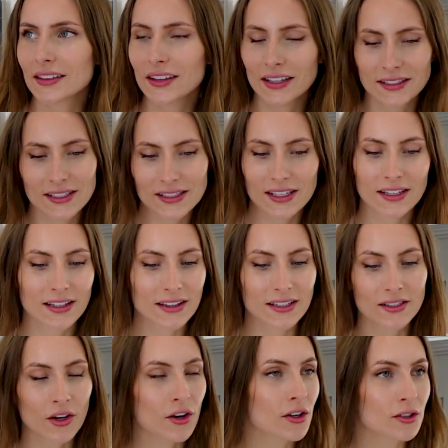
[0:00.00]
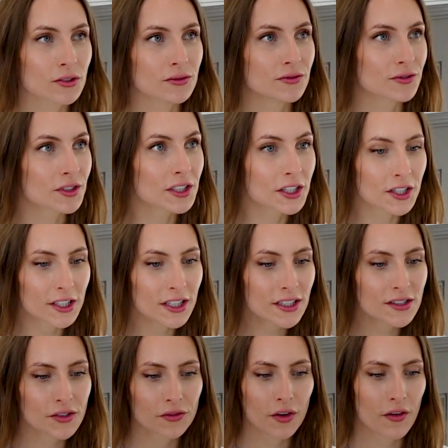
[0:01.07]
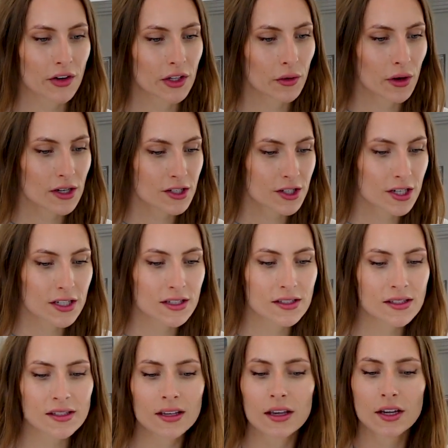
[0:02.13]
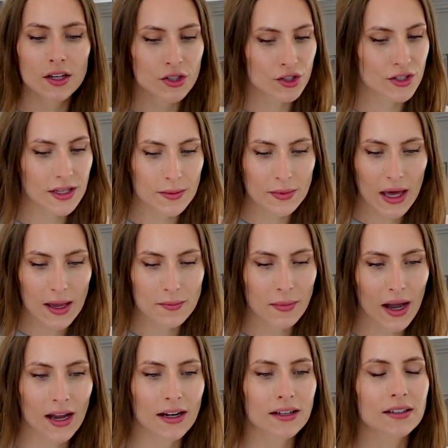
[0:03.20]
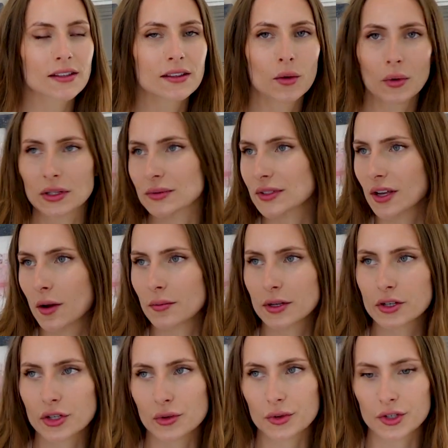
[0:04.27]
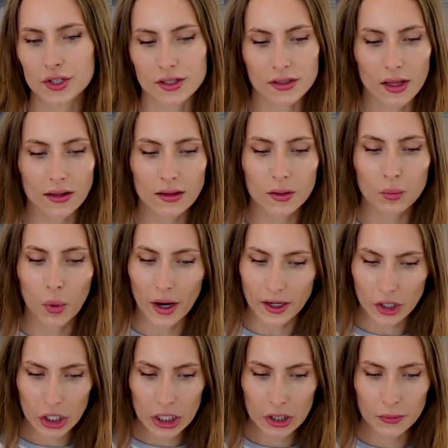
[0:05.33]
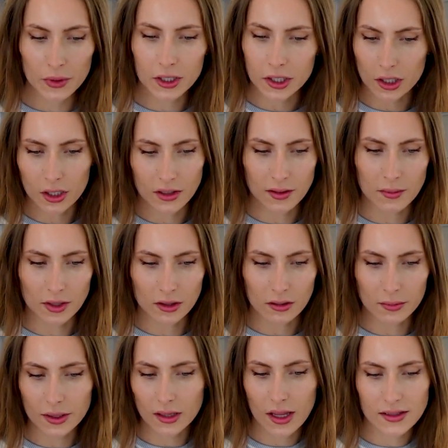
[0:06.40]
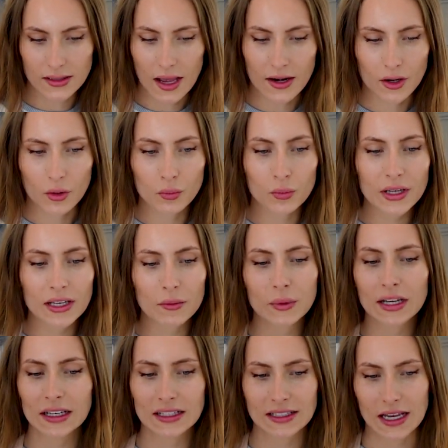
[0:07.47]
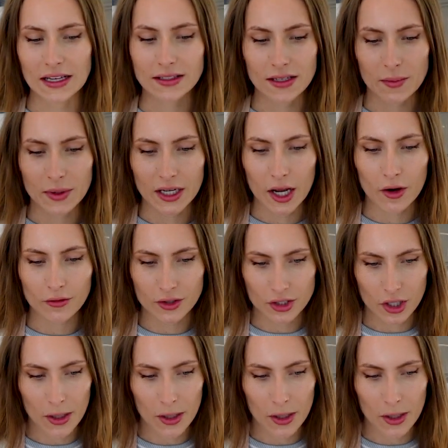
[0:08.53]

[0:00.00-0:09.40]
like to state that these are gluten-free cookies, so if you have any questions, just keep that in mind. The ones we saw in pictures were just slightly whiter. We could have cooked them a little bit less. I don't know. We need to taste them and know for sure.